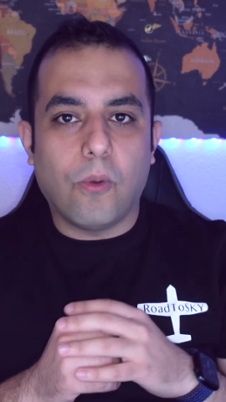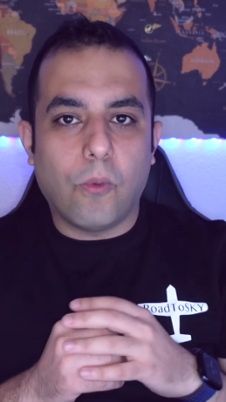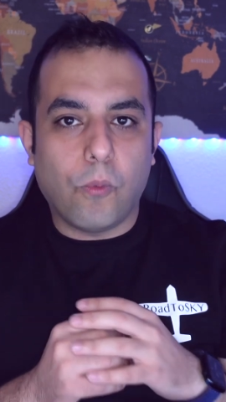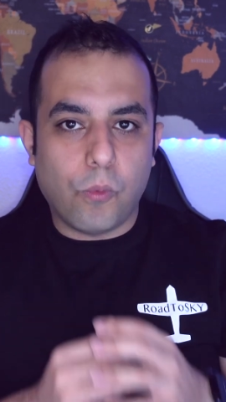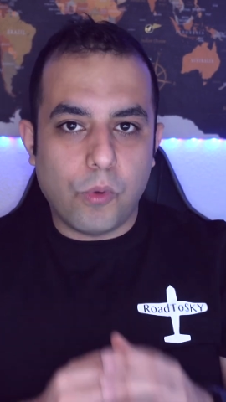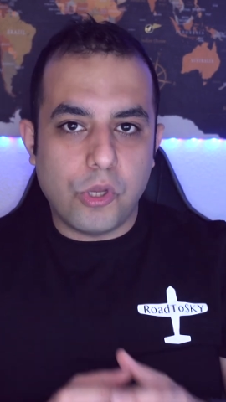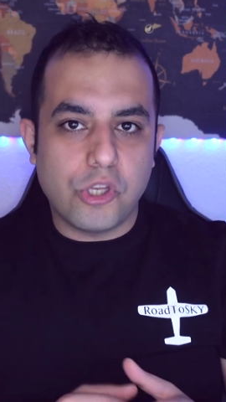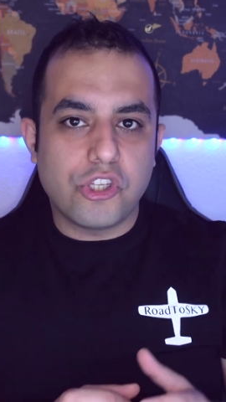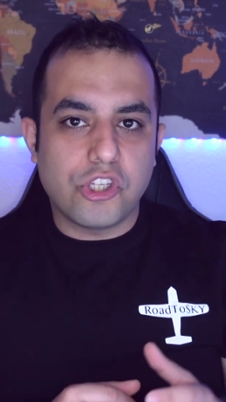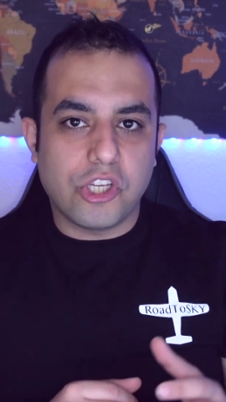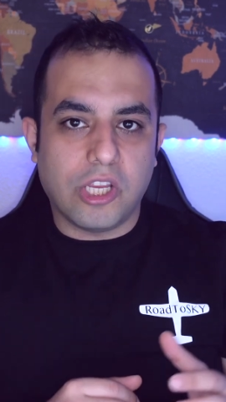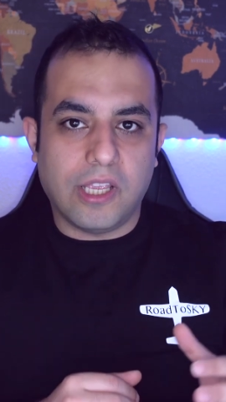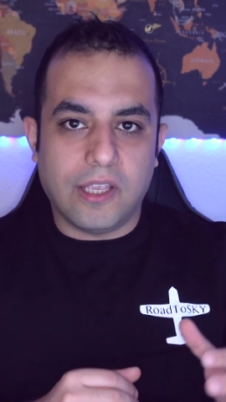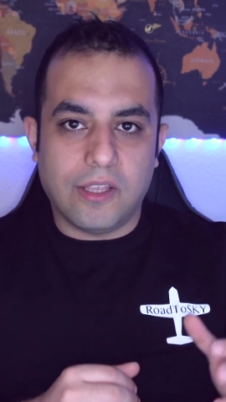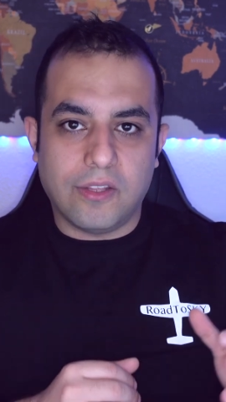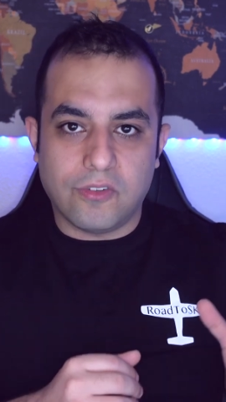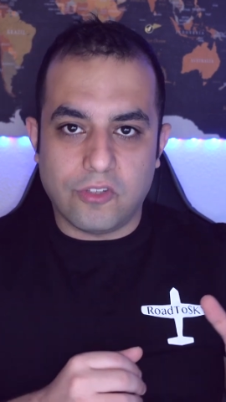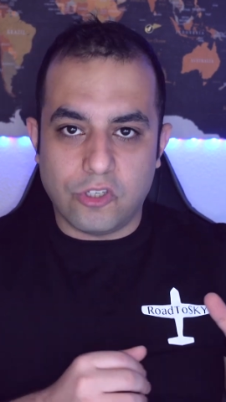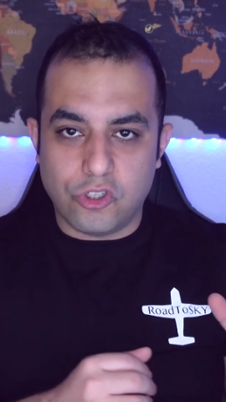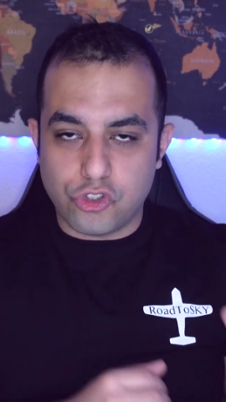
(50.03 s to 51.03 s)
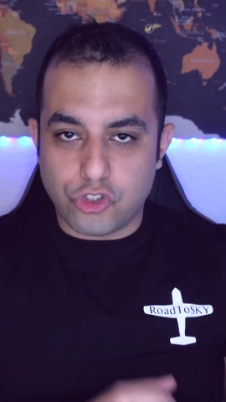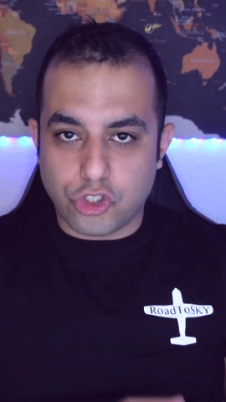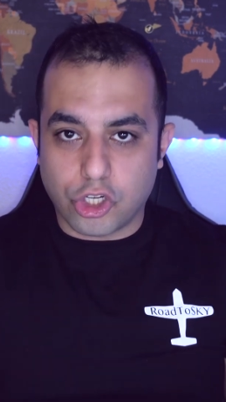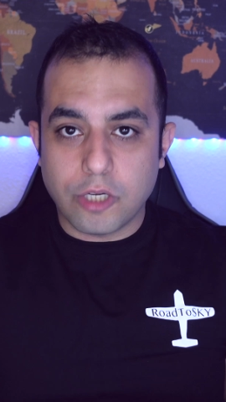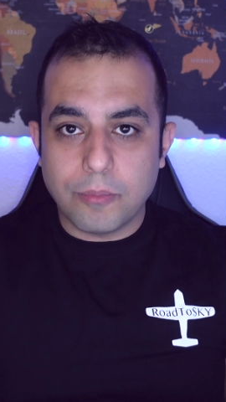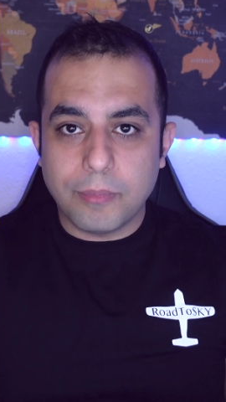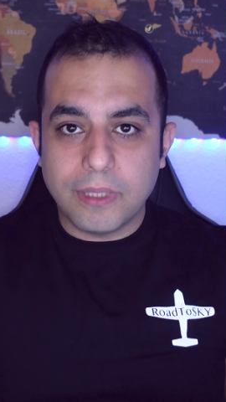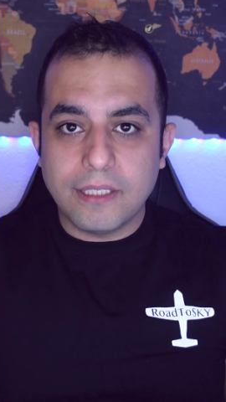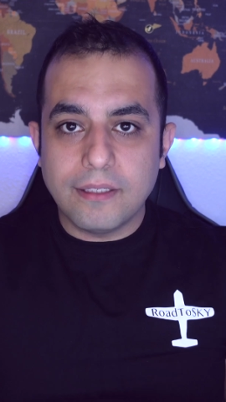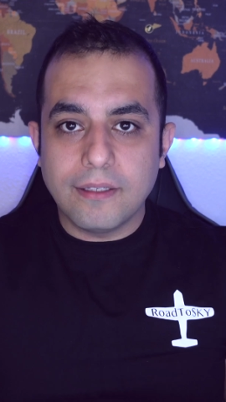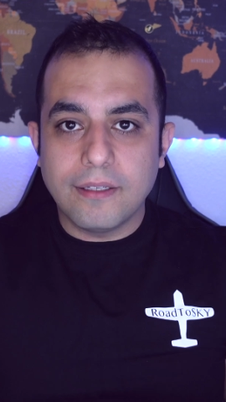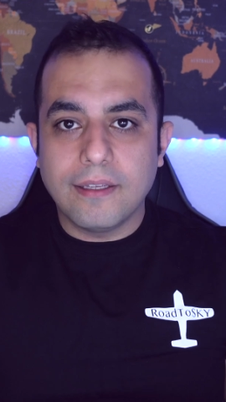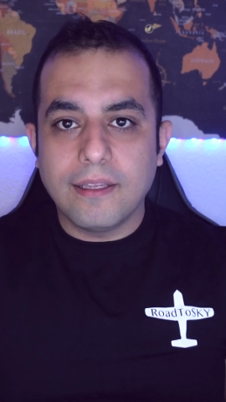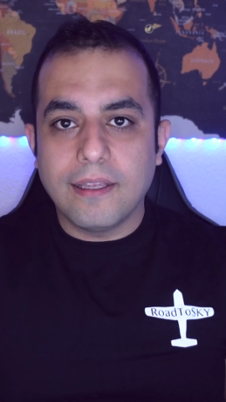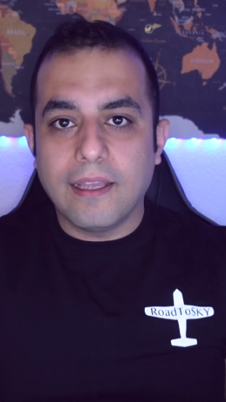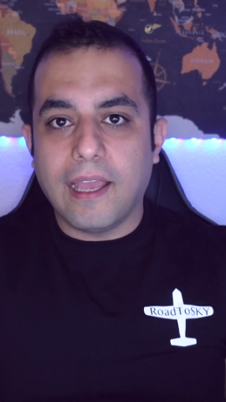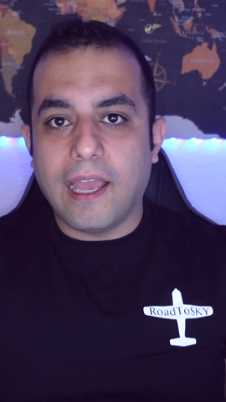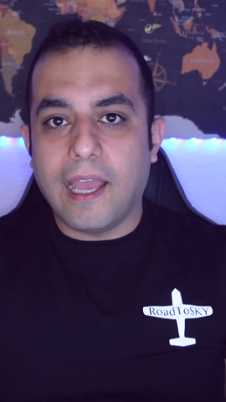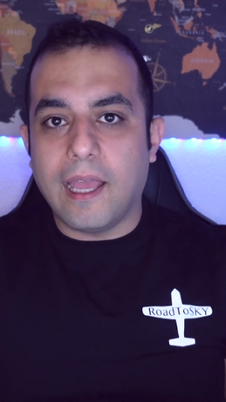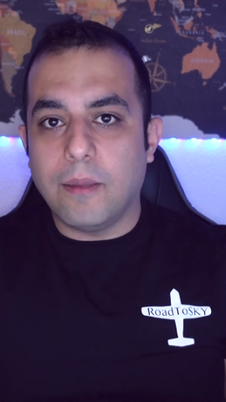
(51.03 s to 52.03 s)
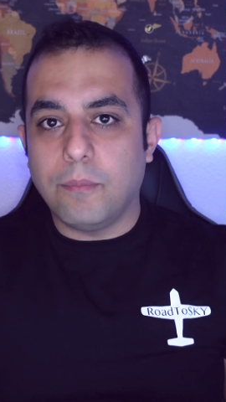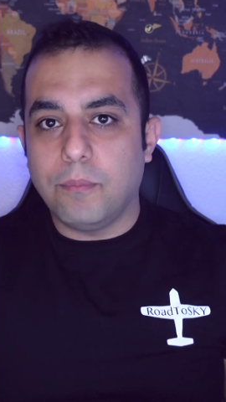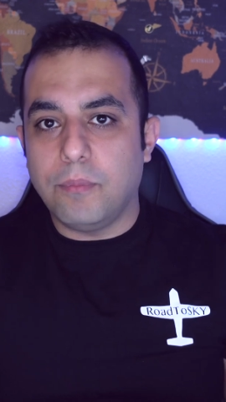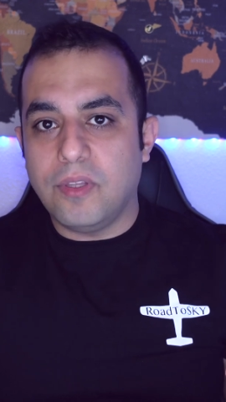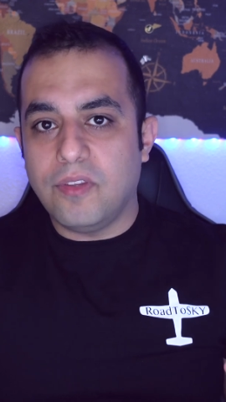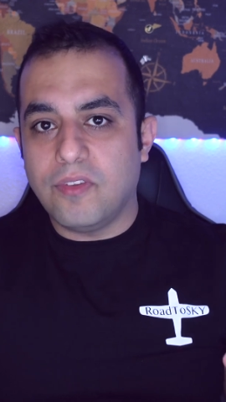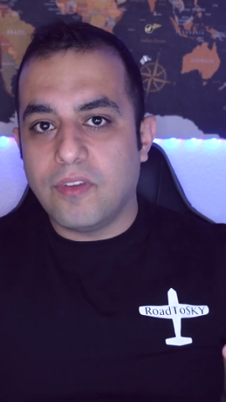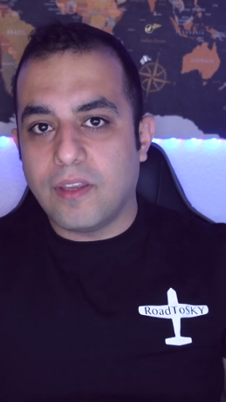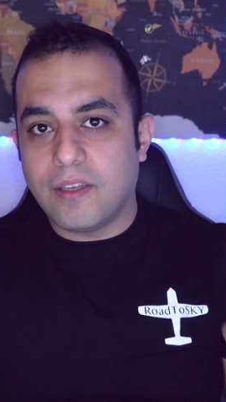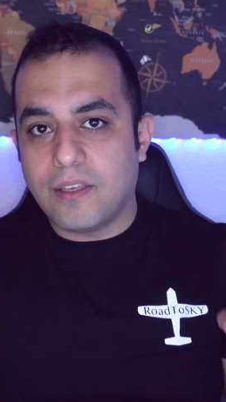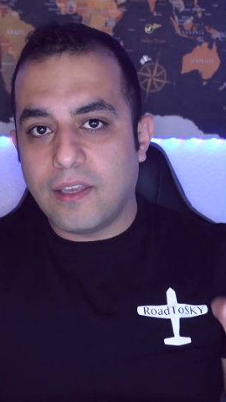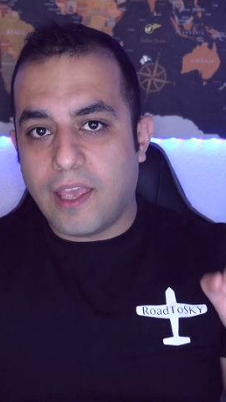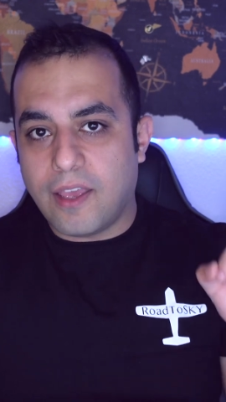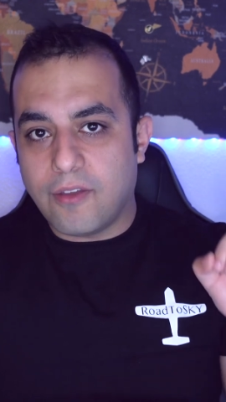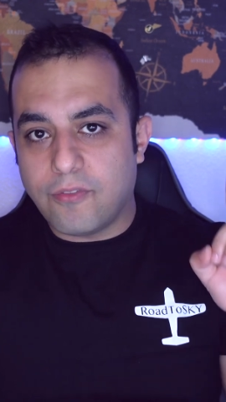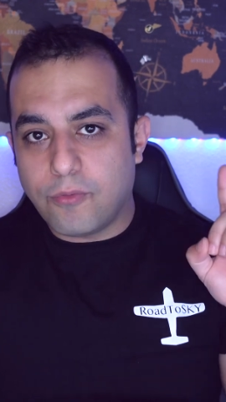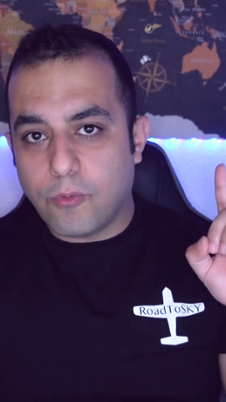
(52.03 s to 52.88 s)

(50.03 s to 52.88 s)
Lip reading: which is in German, and BZF